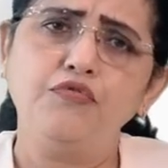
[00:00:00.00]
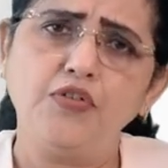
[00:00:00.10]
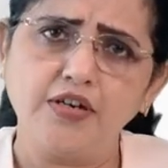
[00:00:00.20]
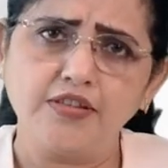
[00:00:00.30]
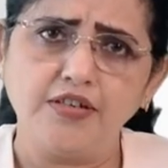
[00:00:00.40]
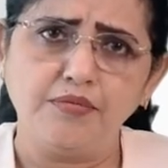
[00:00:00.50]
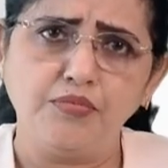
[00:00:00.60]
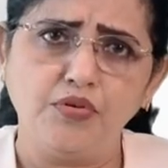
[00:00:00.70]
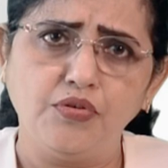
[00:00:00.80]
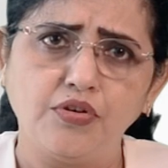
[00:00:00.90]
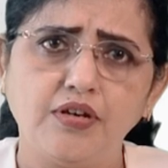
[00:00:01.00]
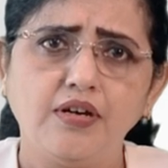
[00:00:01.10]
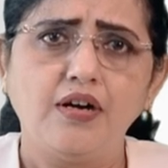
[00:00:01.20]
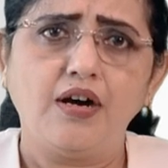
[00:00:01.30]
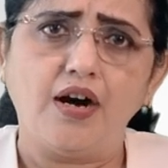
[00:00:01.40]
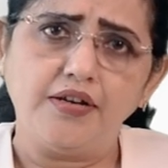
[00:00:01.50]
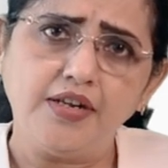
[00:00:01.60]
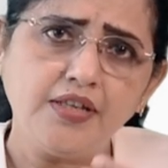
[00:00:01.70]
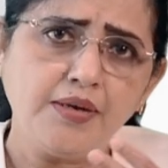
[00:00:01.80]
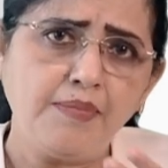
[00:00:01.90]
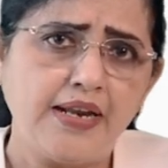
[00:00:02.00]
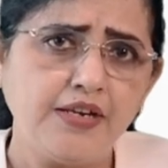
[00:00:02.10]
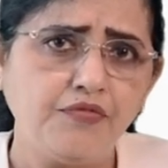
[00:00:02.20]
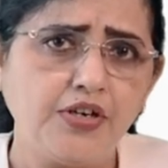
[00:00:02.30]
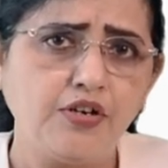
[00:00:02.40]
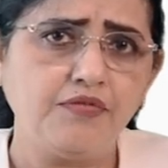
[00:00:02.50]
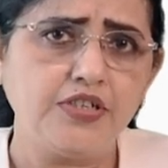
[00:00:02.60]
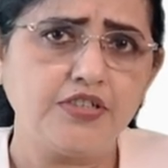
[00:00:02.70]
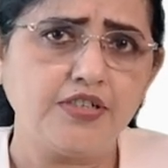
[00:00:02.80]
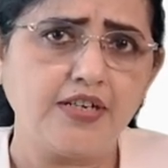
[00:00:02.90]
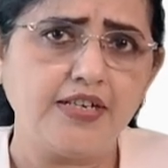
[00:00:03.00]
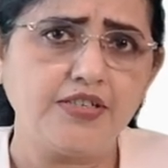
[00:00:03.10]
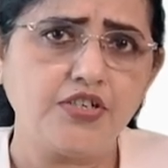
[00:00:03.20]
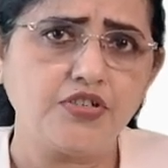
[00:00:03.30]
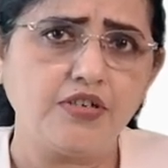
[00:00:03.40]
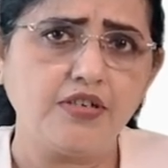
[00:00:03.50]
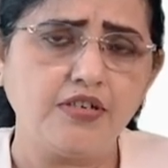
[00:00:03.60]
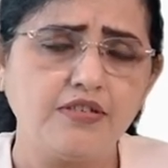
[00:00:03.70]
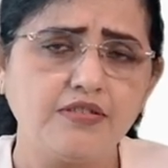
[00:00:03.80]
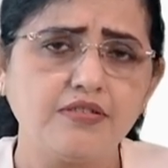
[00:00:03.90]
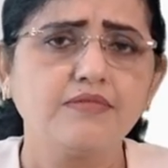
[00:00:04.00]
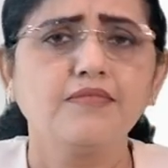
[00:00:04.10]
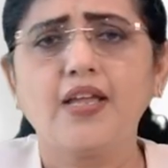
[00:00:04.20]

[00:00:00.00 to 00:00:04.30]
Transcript: furthermore, another benefit of digitalization is,